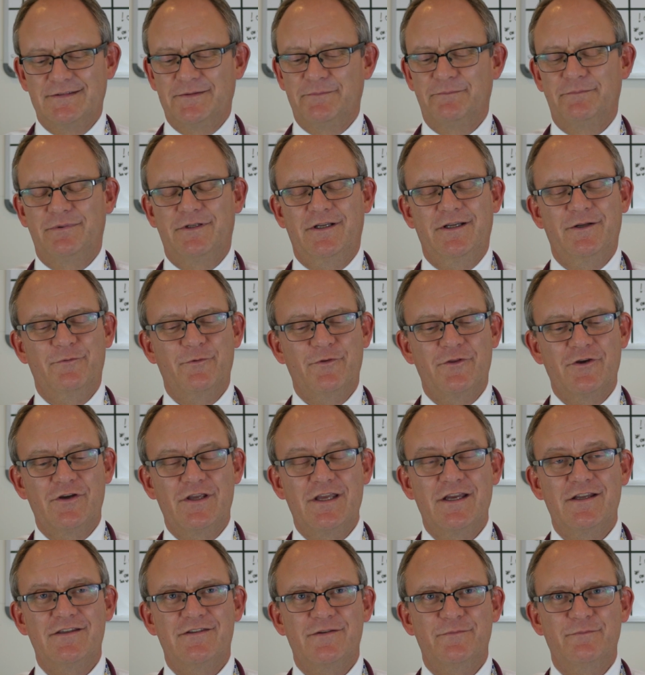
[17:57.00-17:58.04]
playing with their
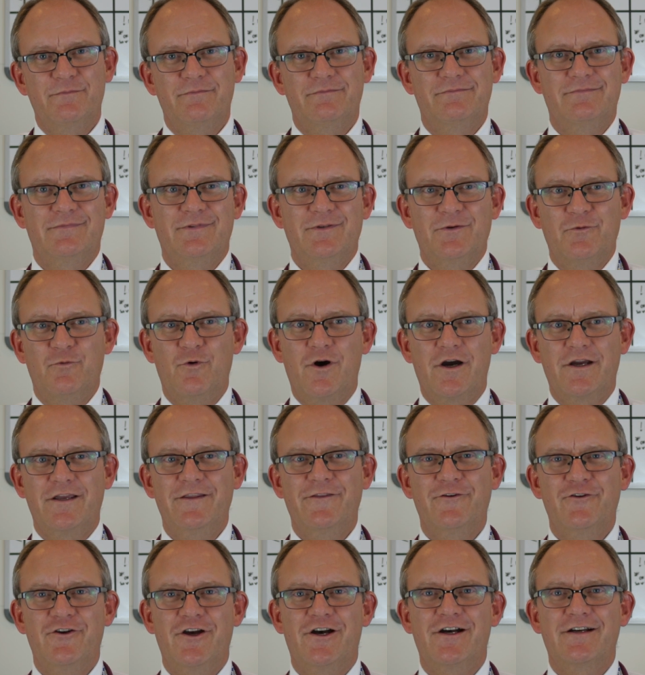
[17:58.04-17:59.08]
kids and walking
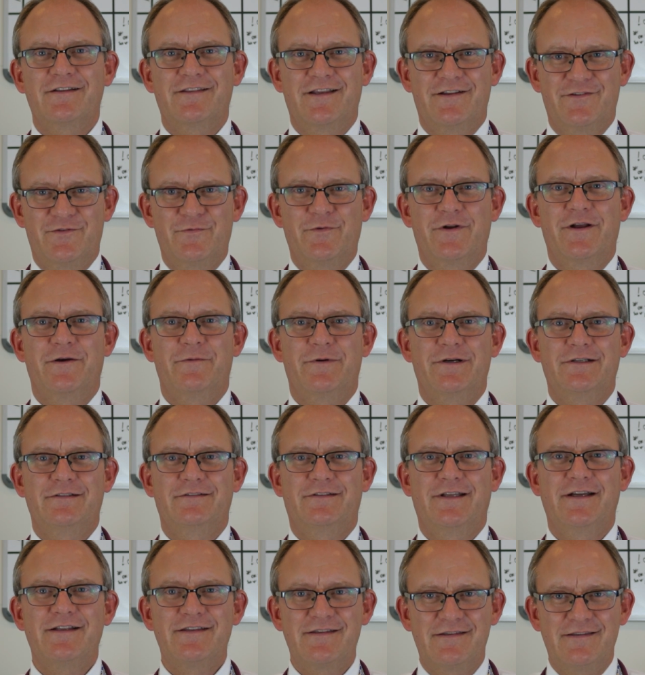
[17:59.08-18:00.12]
their dog. That's what I
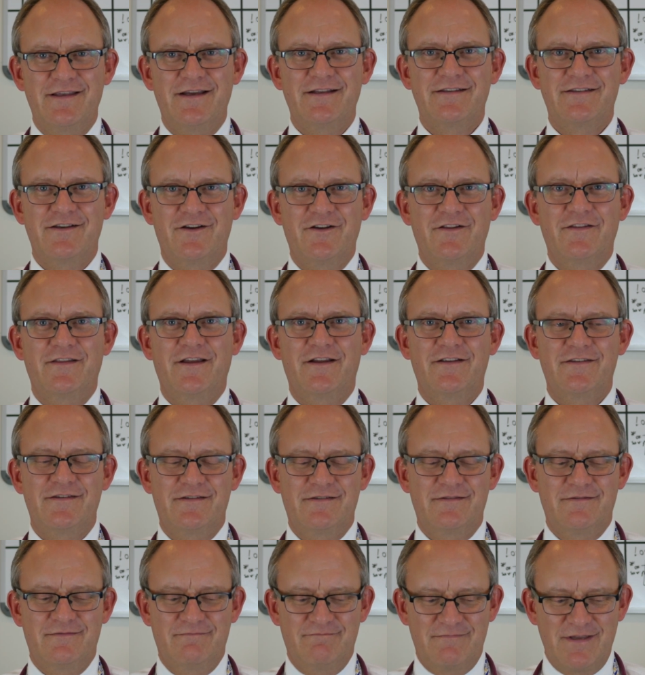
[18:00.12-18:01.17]
want. That's all.
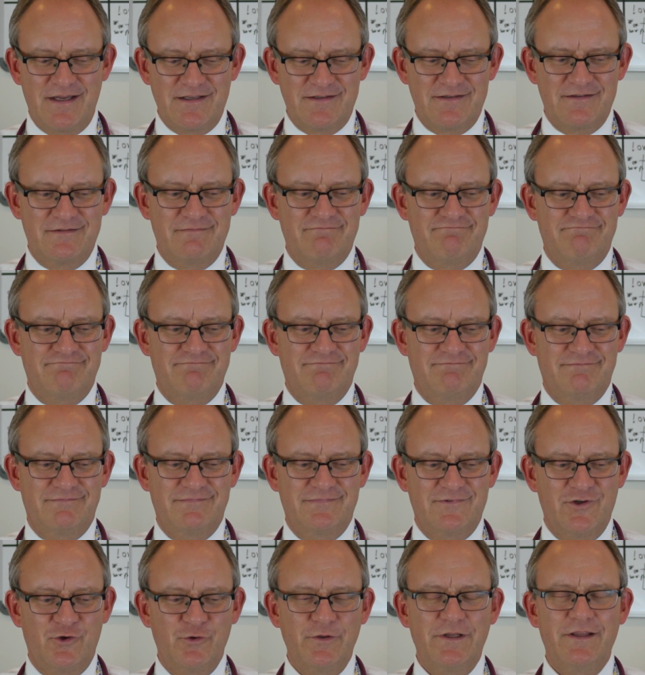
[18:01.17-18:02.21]
That's
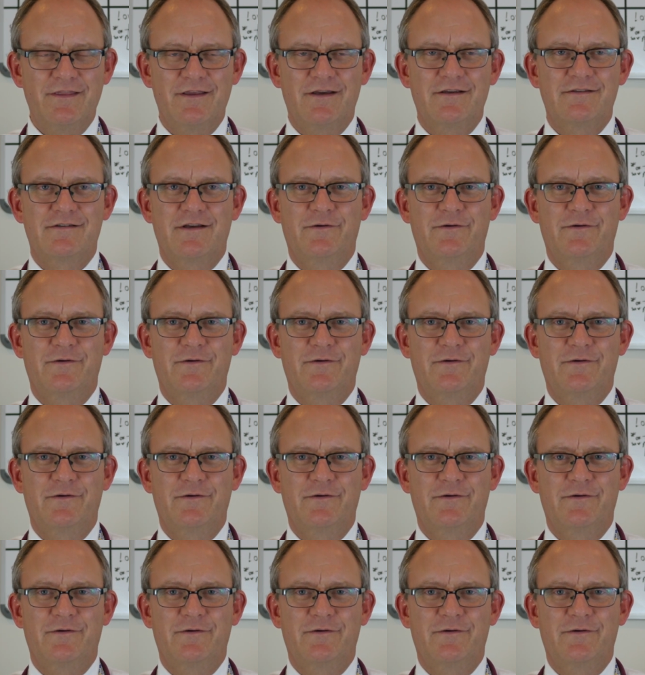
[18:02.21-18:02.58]
only thanks I